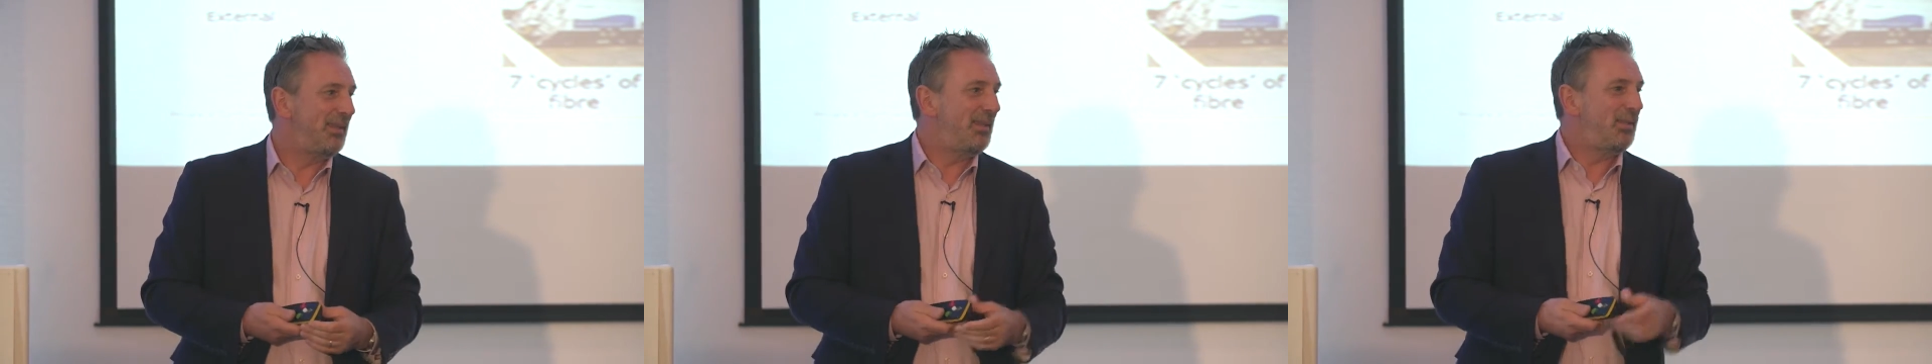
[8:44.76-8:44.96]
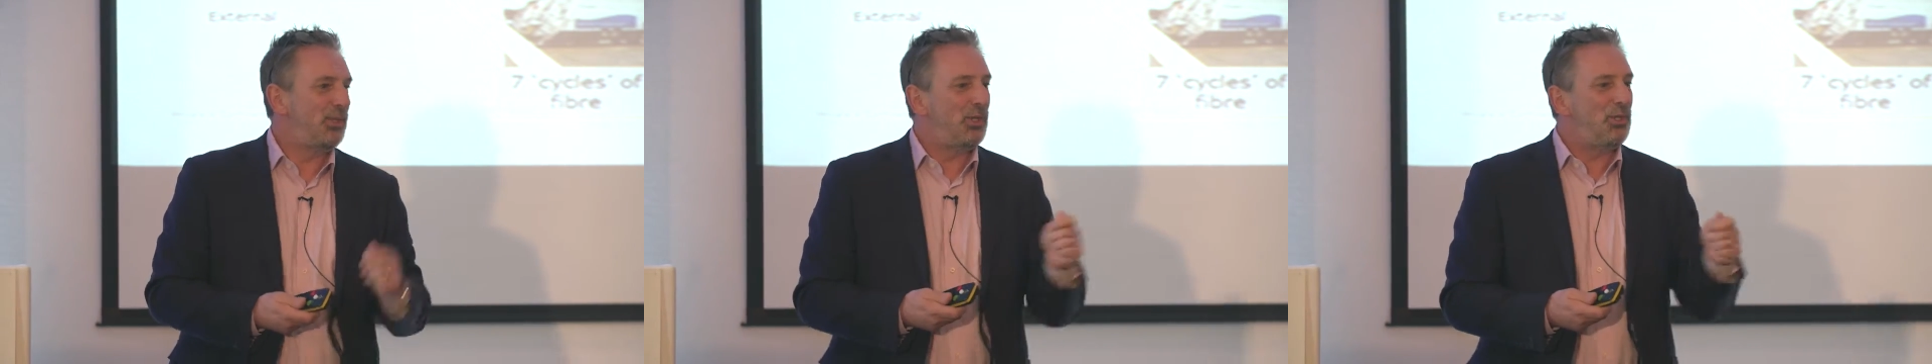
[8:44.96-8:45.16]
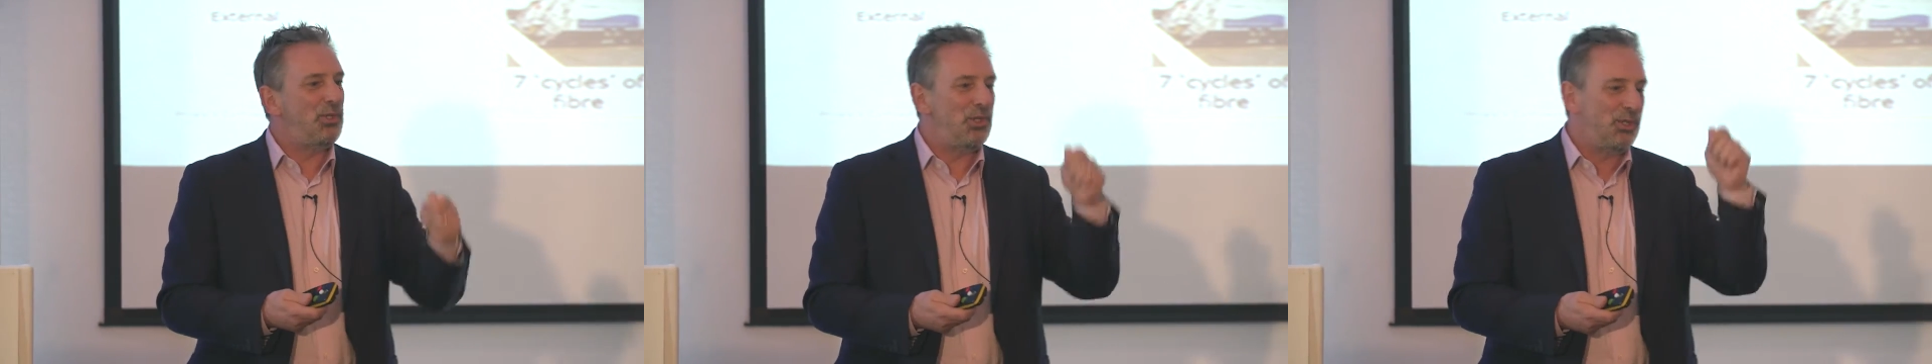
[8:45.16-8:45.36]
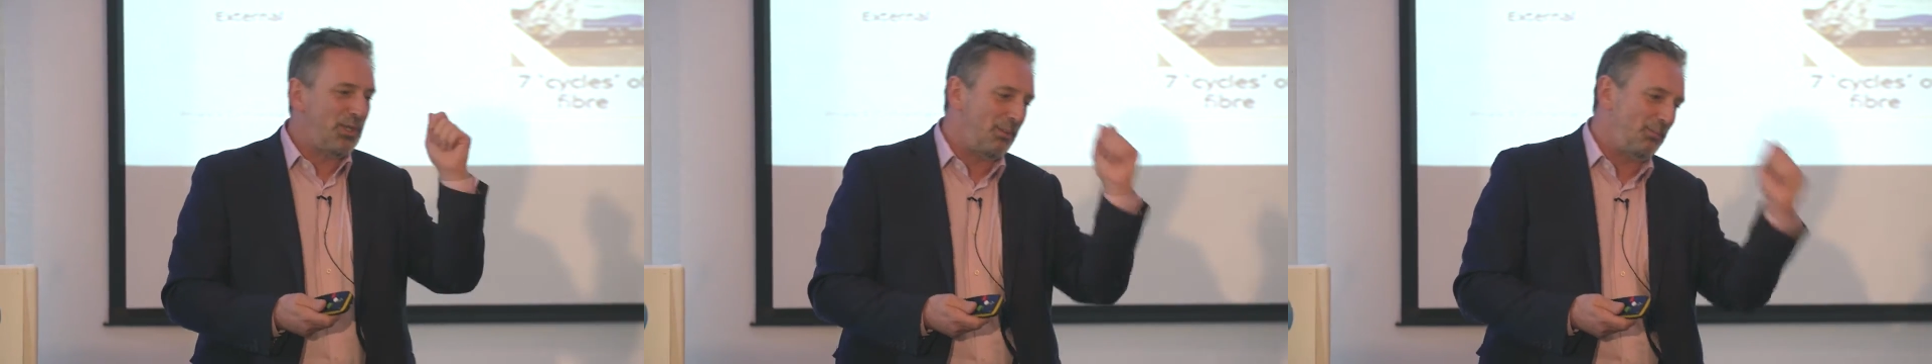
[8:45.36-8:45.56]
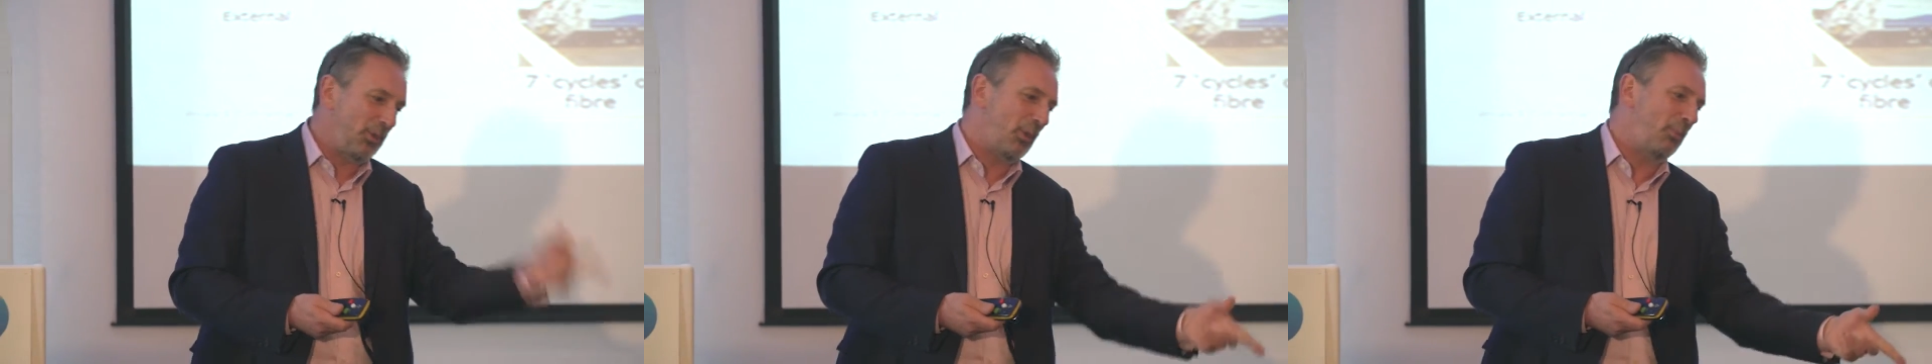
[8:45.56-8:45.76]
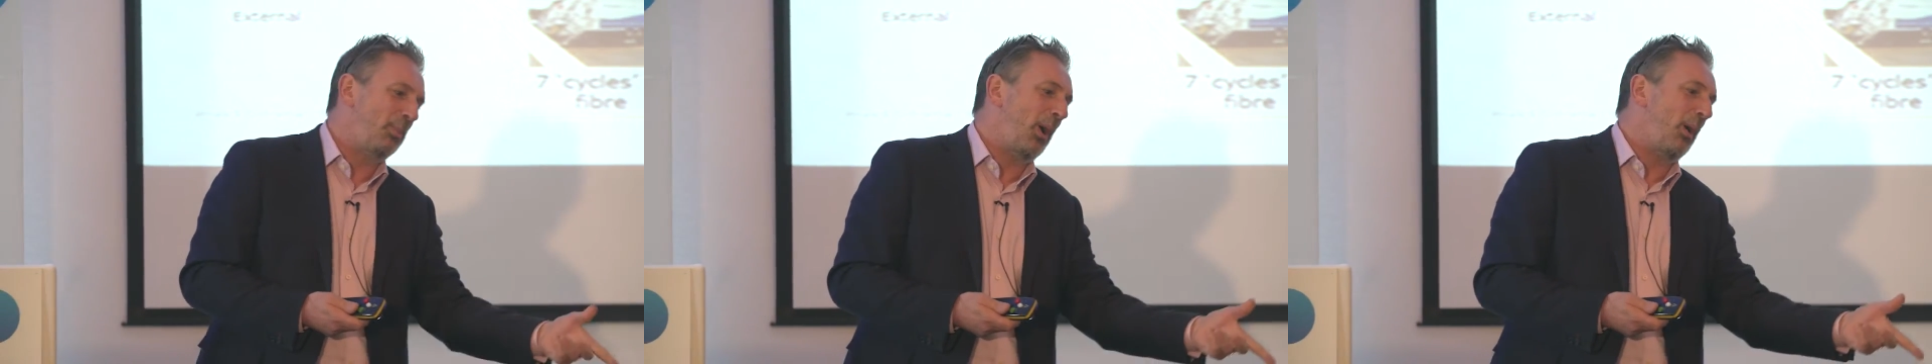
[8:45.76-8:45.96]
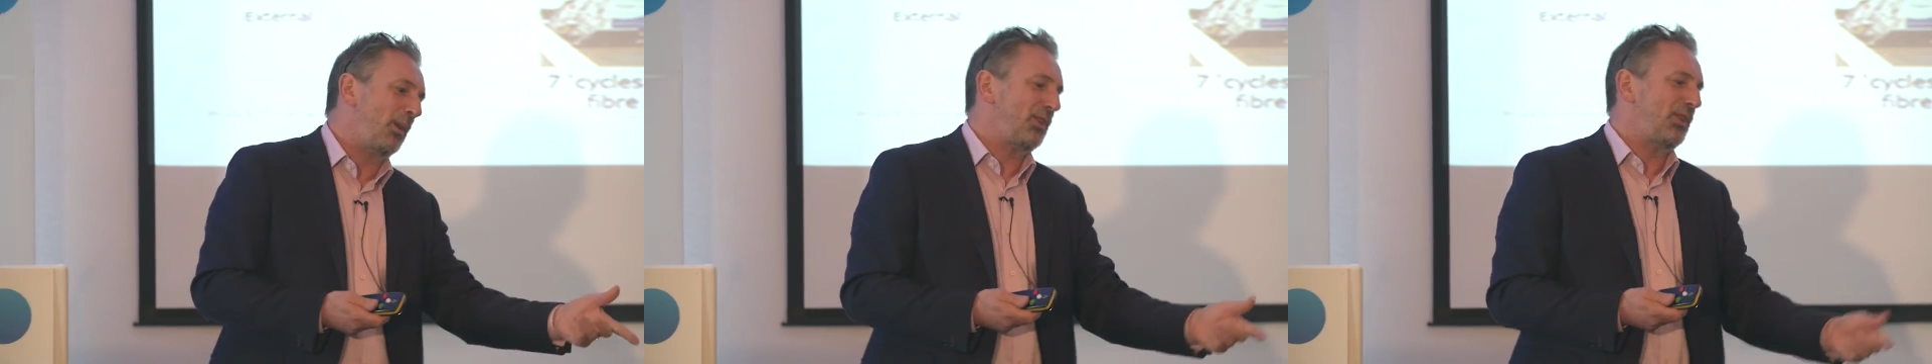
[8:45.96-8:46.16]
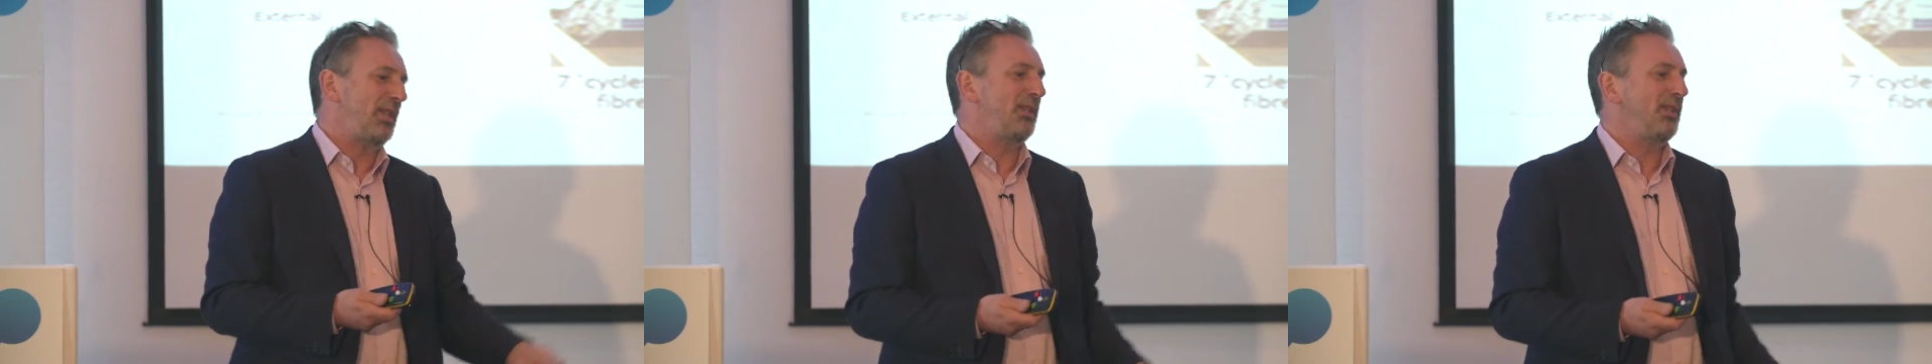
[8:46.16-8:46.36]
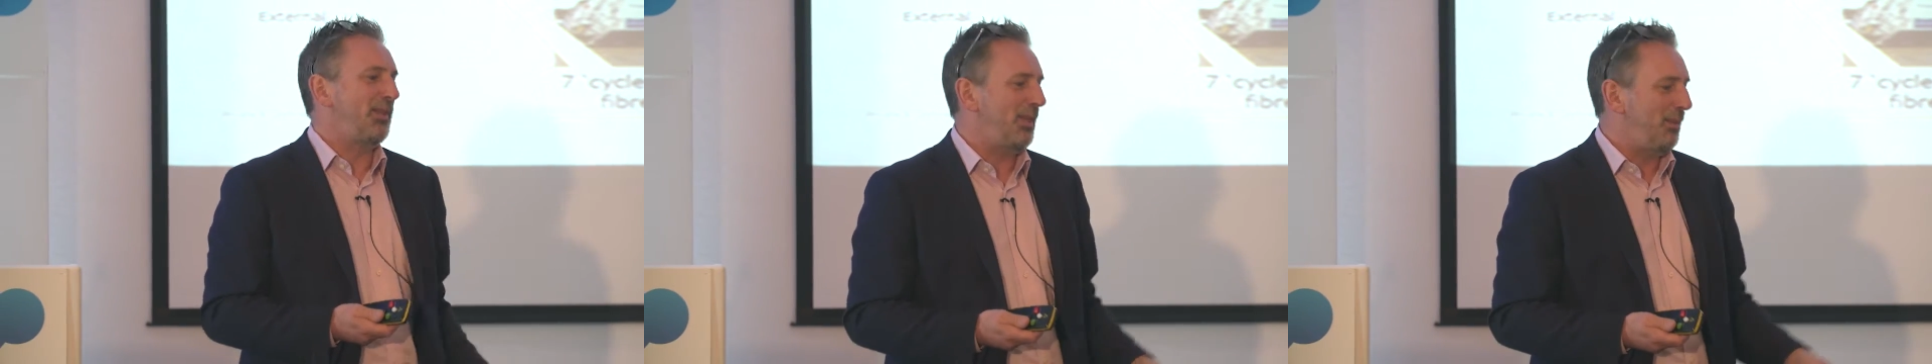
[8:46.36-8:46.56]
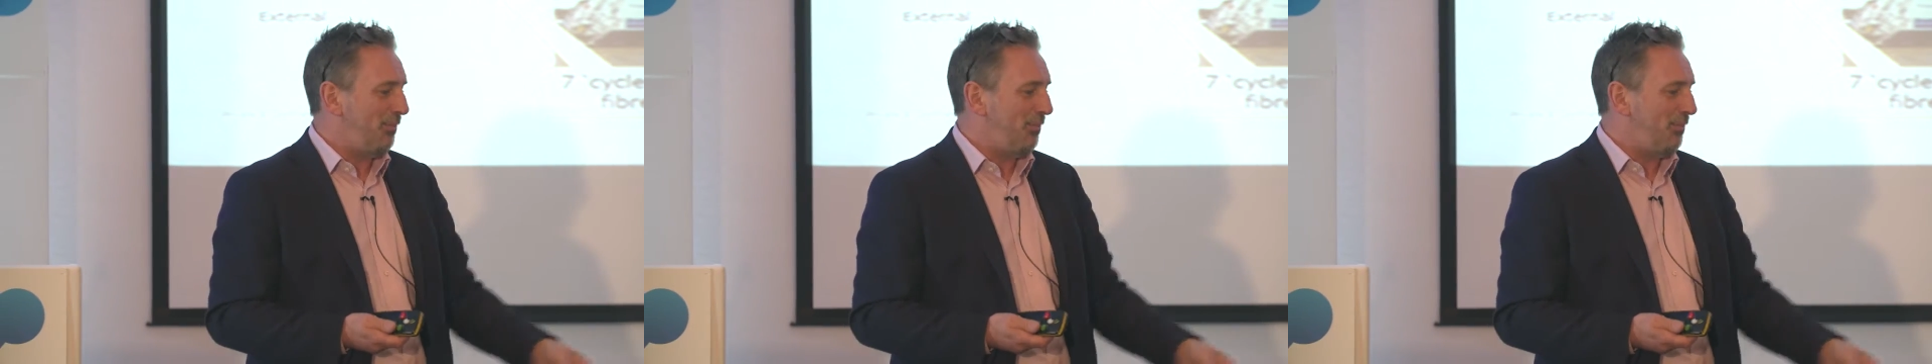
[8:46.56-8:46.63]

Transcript: As soon as you dump your box into the